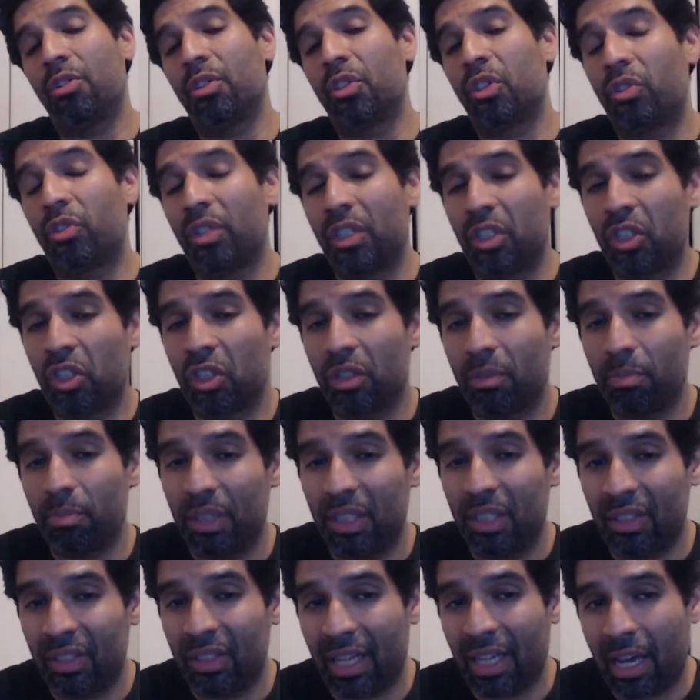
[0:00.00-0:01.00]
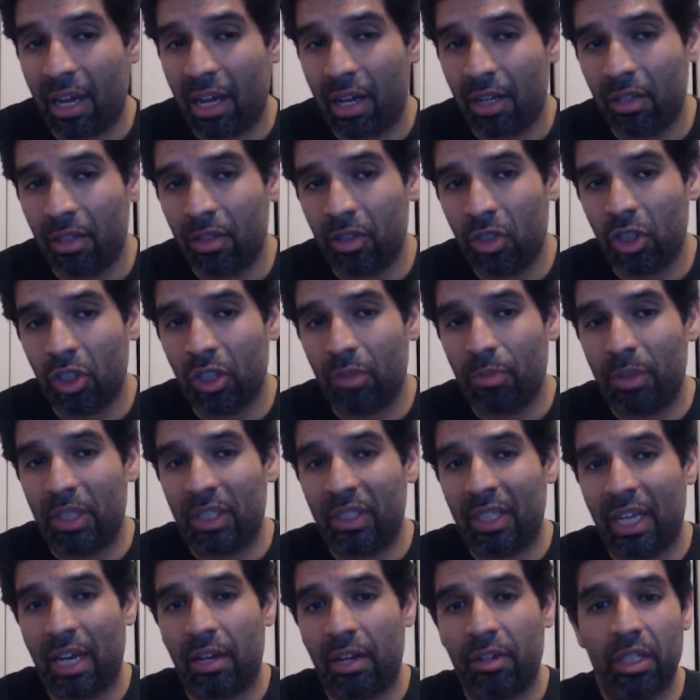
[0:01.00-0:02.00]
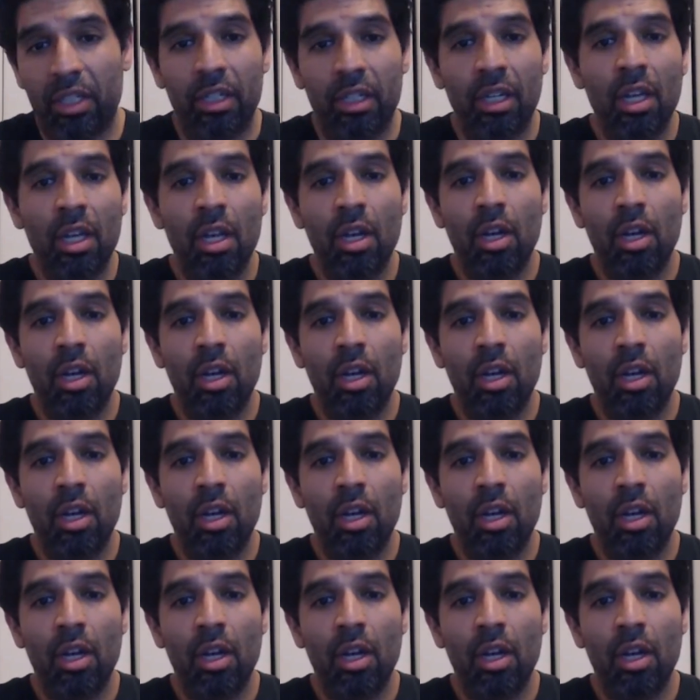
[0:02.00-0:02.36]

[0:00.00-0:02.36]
those strings should be sounded.